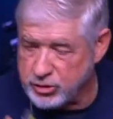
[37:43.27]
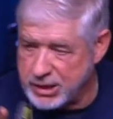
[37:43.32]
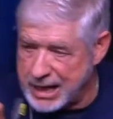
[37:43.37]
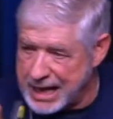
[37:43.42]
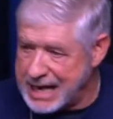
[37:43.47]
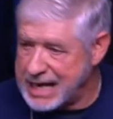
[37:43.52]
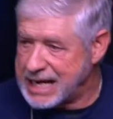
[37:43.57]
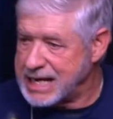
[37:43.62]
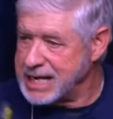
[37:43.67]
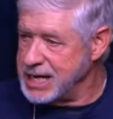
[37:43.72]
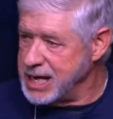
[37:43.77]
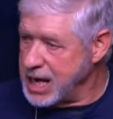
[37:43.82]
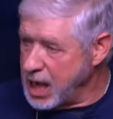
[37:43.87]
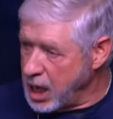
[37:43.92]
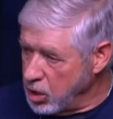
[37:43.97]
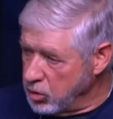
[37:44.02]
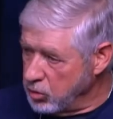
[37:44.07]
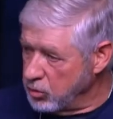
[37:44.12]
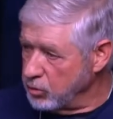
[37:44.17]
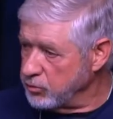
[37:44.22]
take
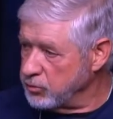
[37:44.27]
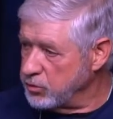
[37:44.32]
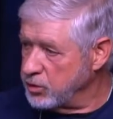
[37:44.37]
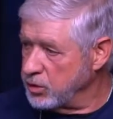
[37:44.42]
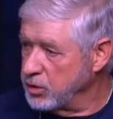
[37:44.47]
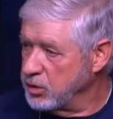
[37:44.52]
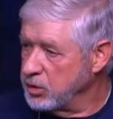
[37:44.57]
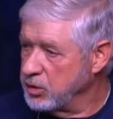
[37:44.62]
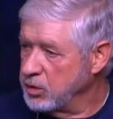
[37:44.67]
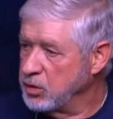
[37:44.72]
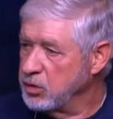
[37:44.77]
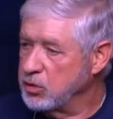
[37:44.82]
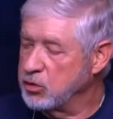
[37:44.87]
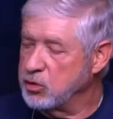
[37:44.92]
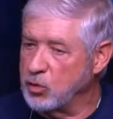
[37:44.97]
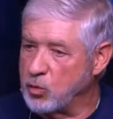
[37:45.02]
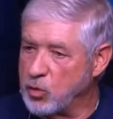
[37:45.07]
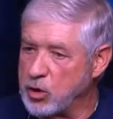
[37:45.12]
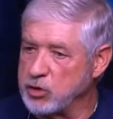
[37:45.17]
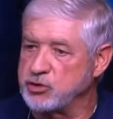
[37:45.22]
note to
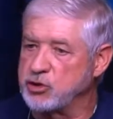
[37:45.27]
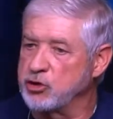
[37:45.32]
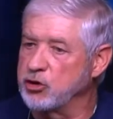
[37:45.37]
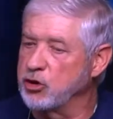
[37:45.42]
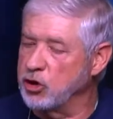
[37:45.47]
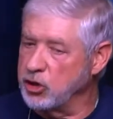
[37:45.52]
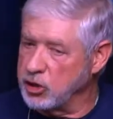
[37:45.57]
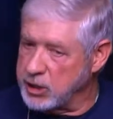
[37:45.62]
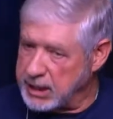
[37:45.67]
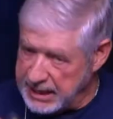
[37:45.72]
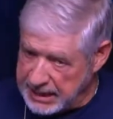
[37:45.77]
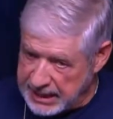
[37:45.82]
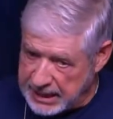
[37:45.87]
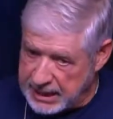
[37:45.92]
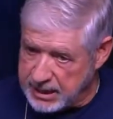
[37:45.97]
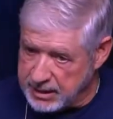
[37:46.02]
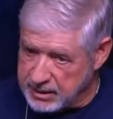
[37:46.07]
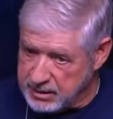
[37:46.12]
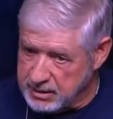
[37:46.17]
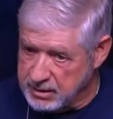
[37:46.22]
what you're looking at